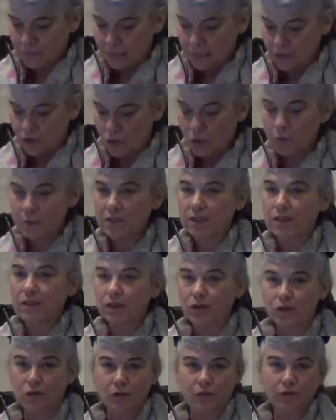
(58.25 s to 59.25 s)
in hopes
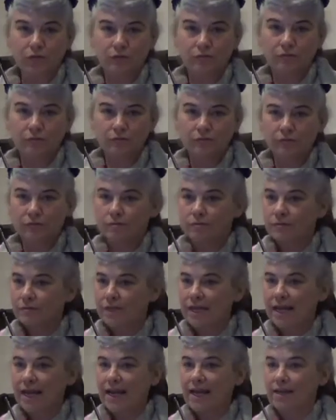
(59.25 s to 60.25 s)
that you,
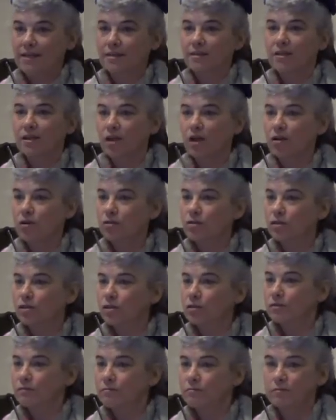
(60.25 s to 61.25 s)
as
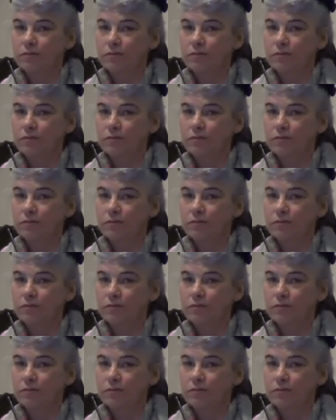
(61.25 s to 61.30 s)
coach,